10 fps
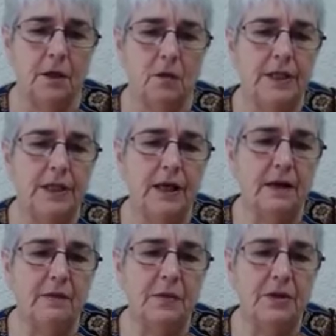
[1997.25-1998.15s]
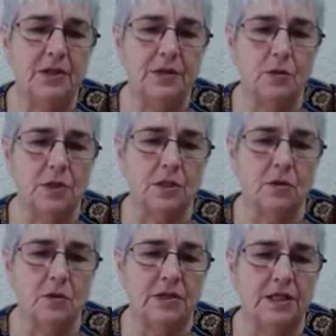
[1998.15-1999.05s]
When the armor-bearer saw that
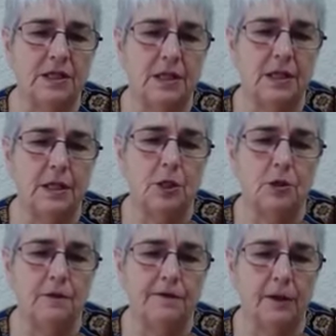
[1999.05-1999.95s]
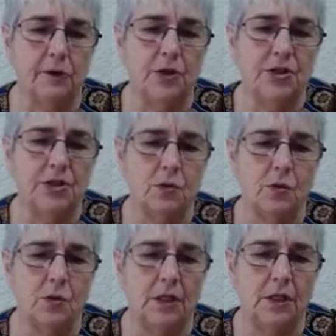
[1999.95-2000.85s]
Saul was dead, he too fell on his
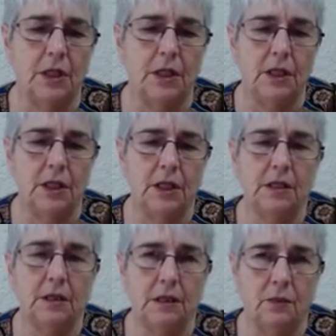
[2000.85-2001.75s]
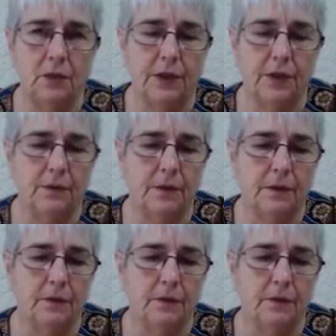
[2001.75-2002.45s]
sword and died with him."